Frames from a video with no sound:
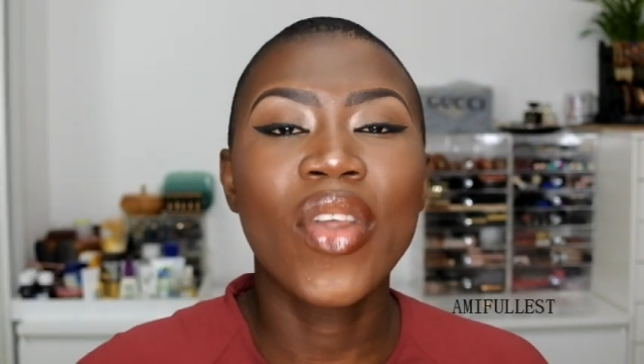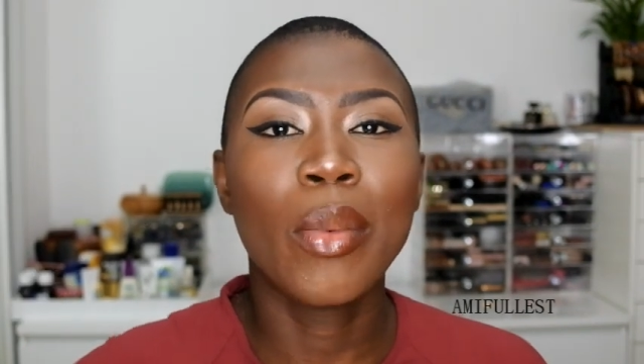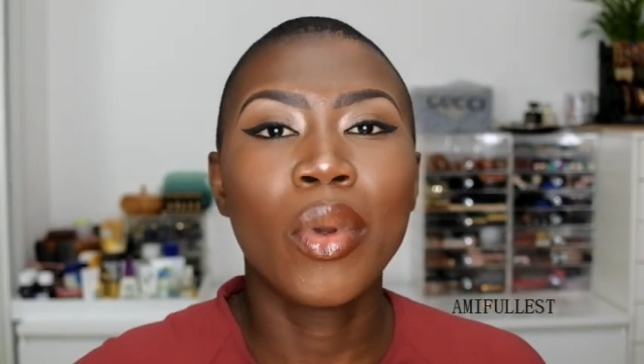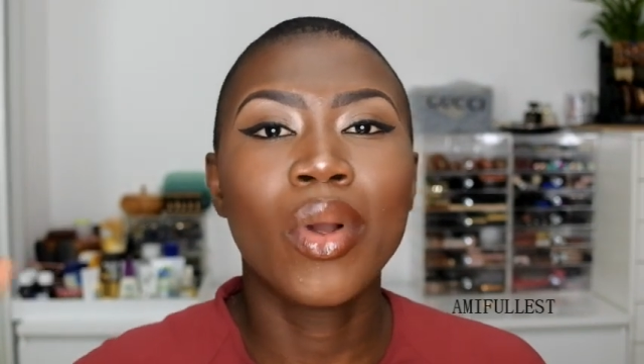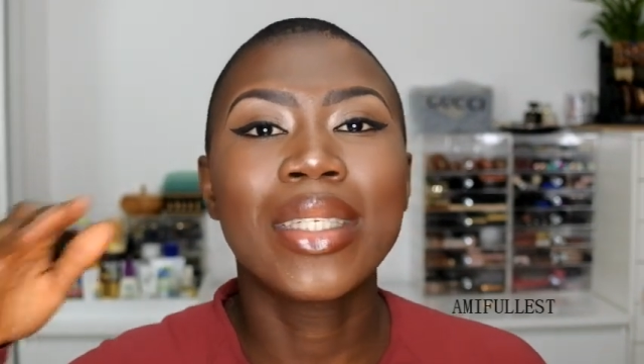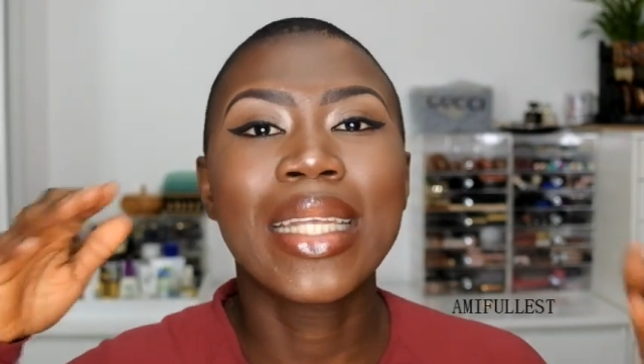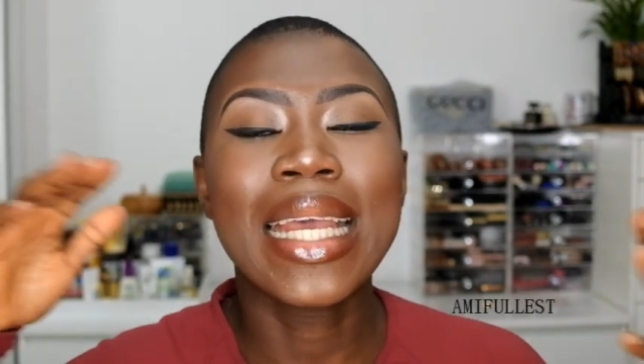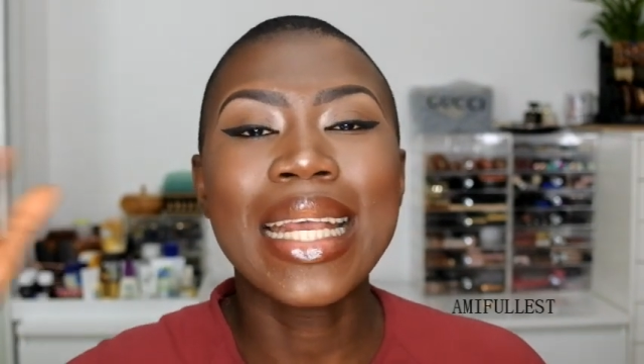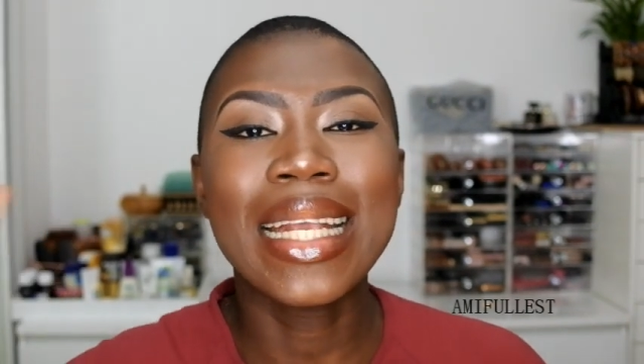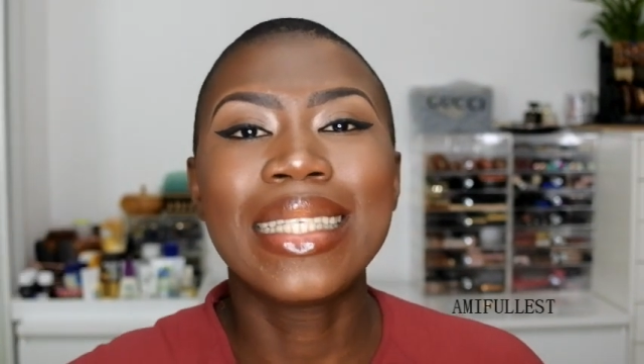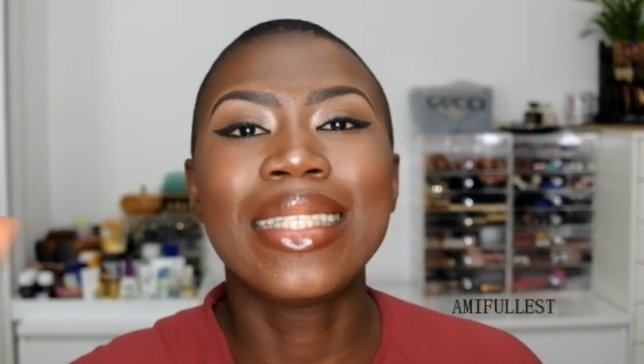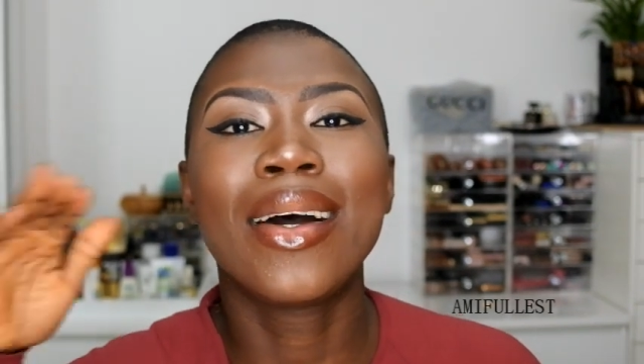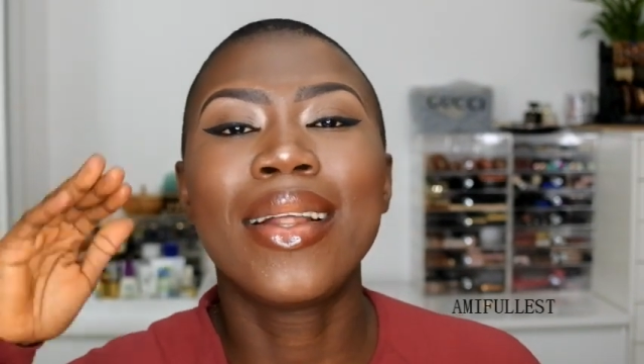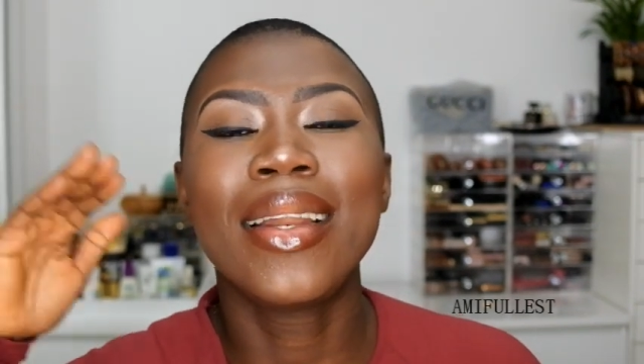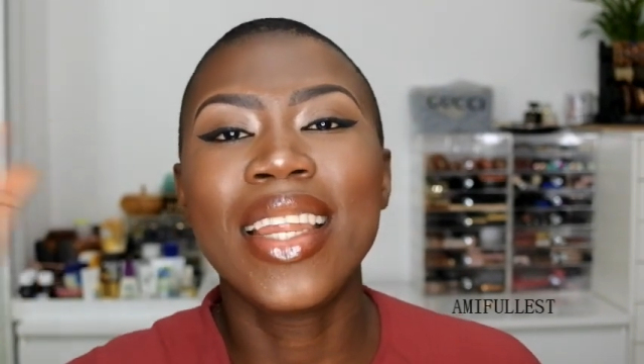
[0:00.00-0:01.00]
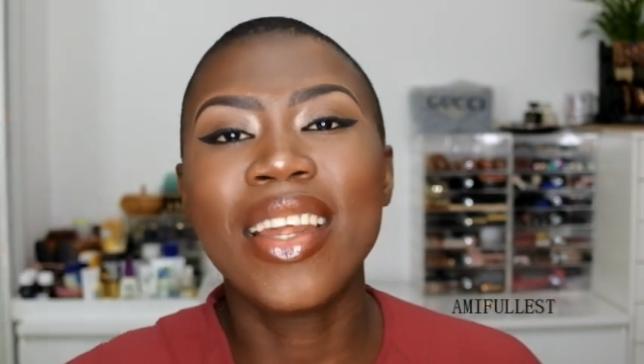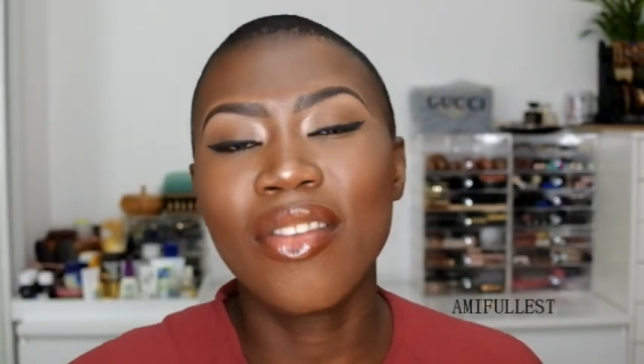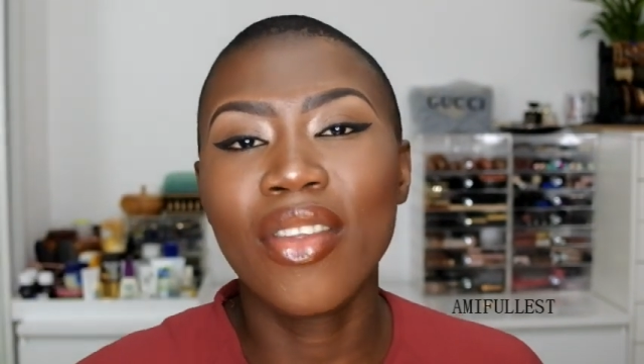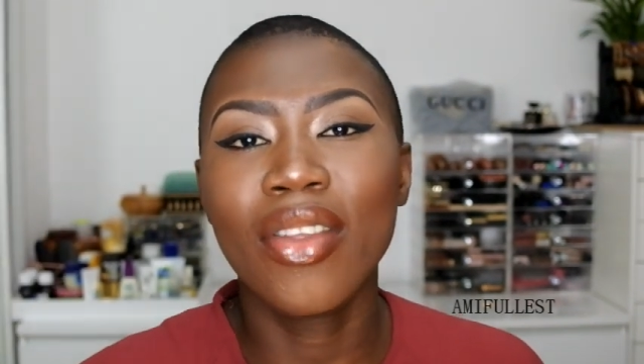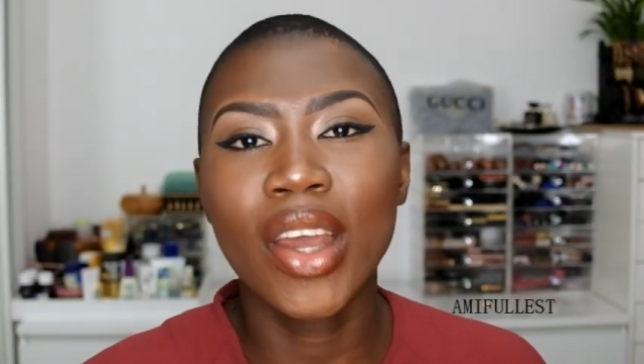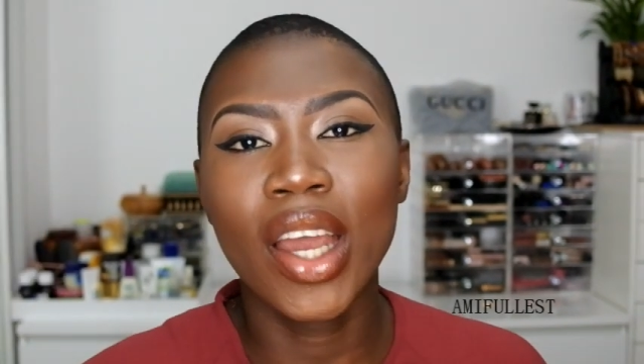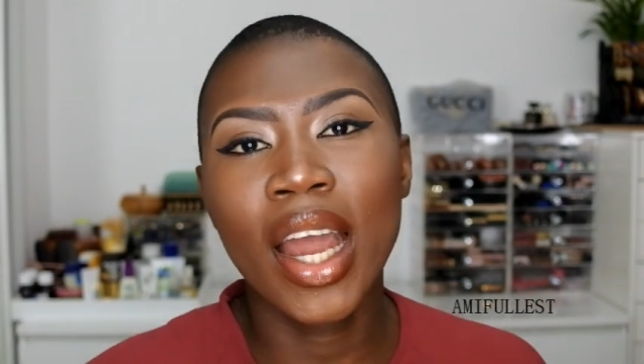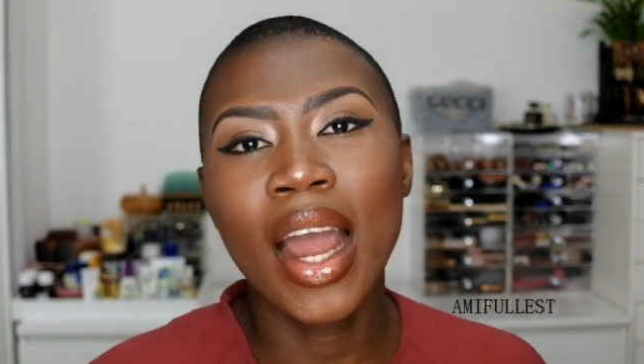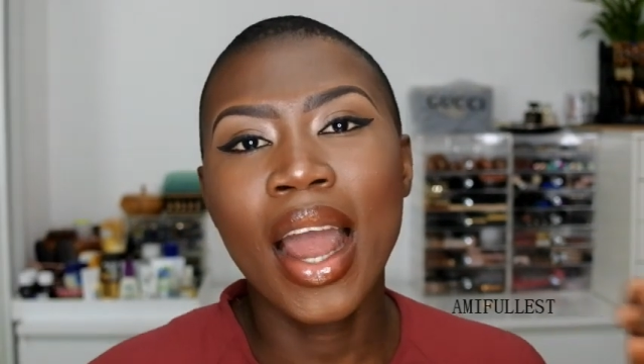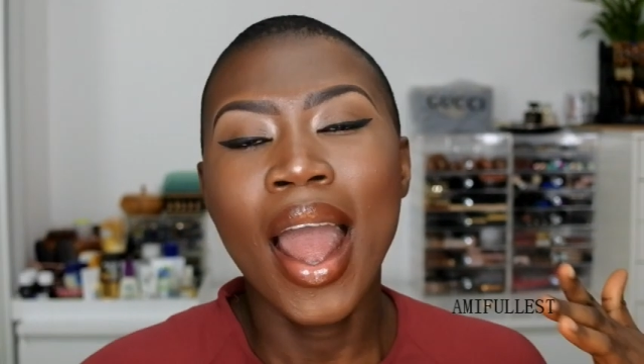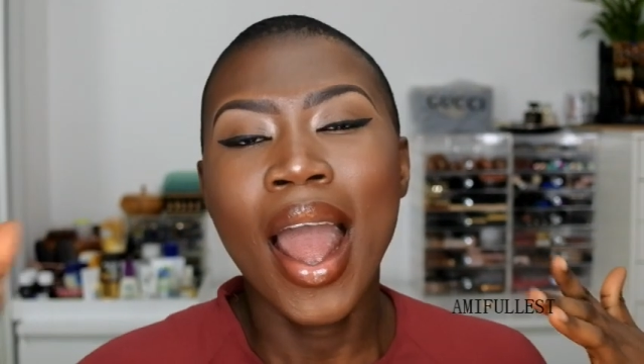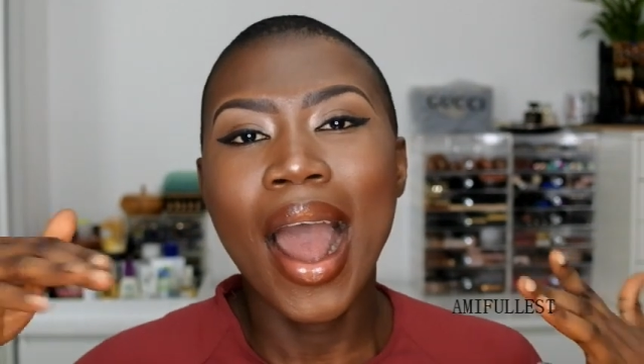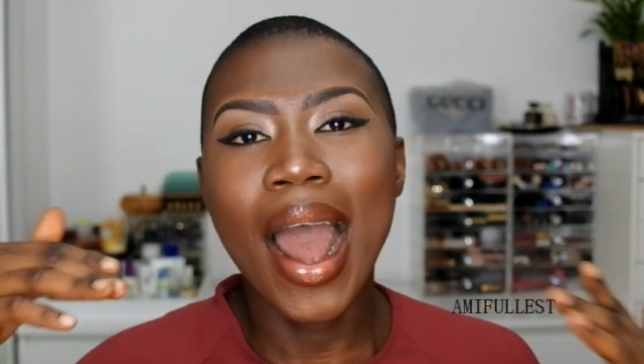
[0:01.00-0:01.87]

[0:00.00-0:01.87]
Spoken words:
there because he's not living there.